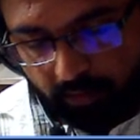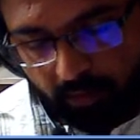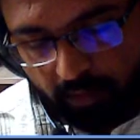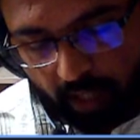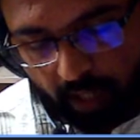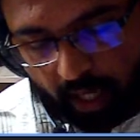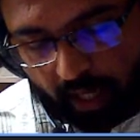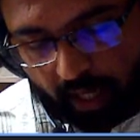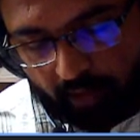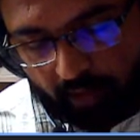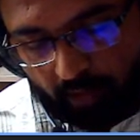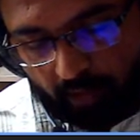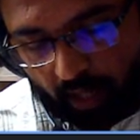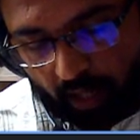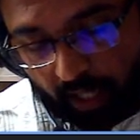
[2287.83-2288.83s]
And
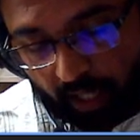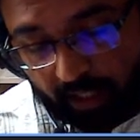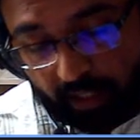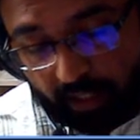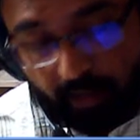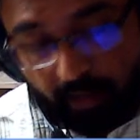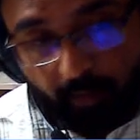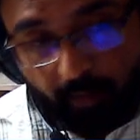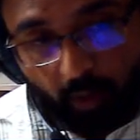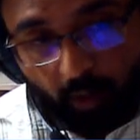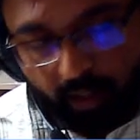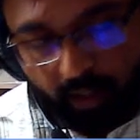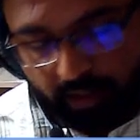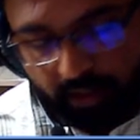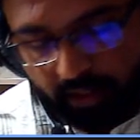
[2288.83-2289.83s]
another important
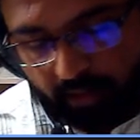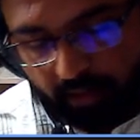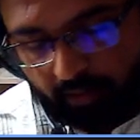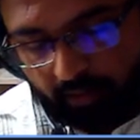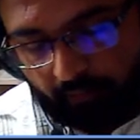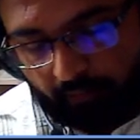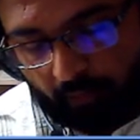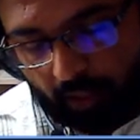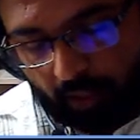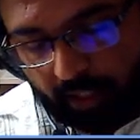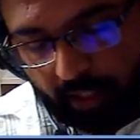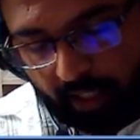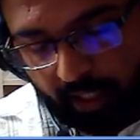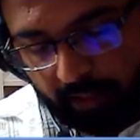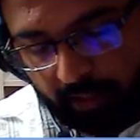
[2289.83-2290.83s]
fuel that
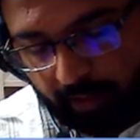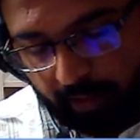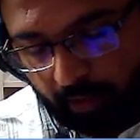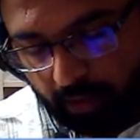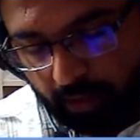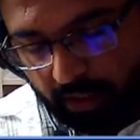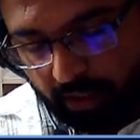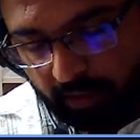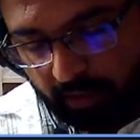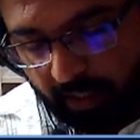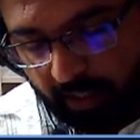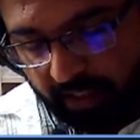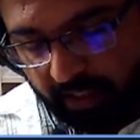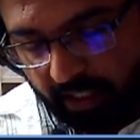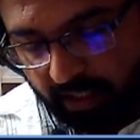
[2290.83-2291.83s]
is being used in space
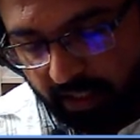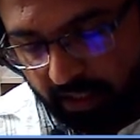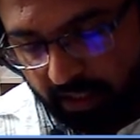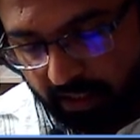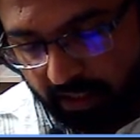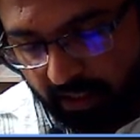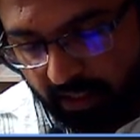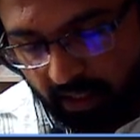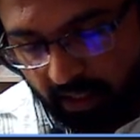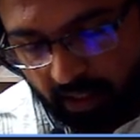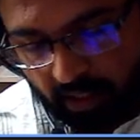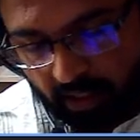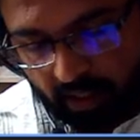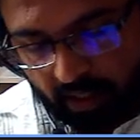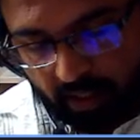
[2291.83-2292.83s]
industries
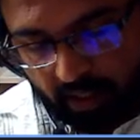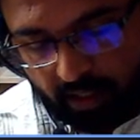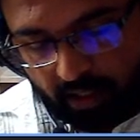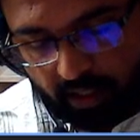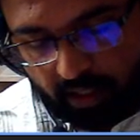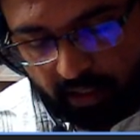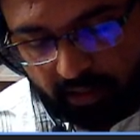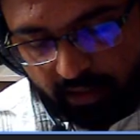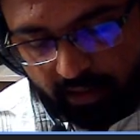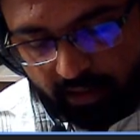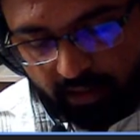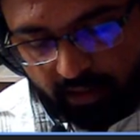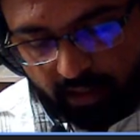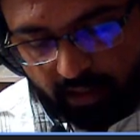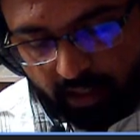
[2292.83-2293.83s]
is
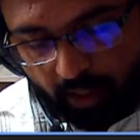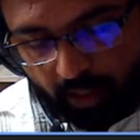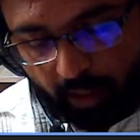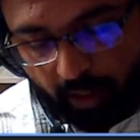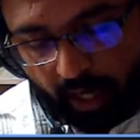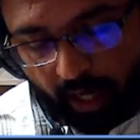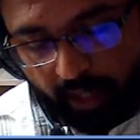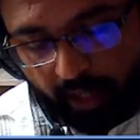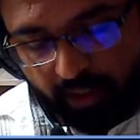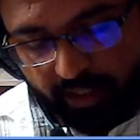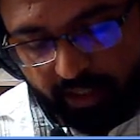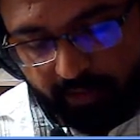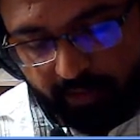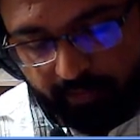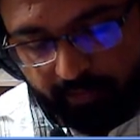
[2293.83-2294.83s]
liquid hydrogen.
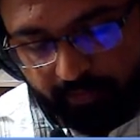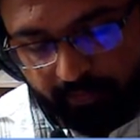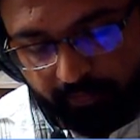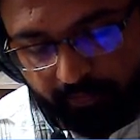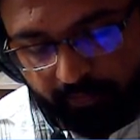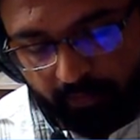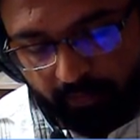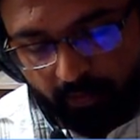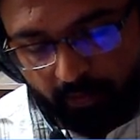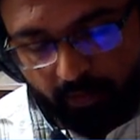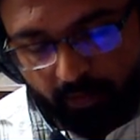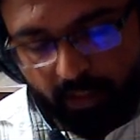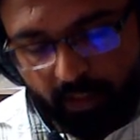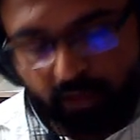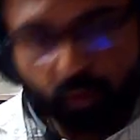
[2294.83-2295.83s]

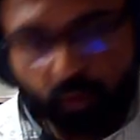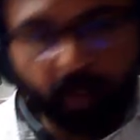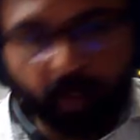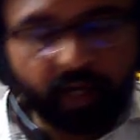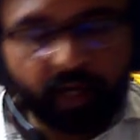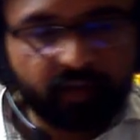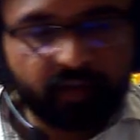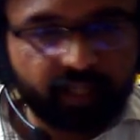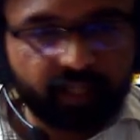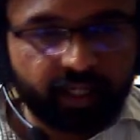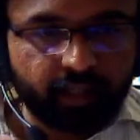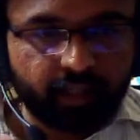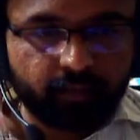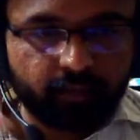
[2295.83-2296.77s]
This you might have seen in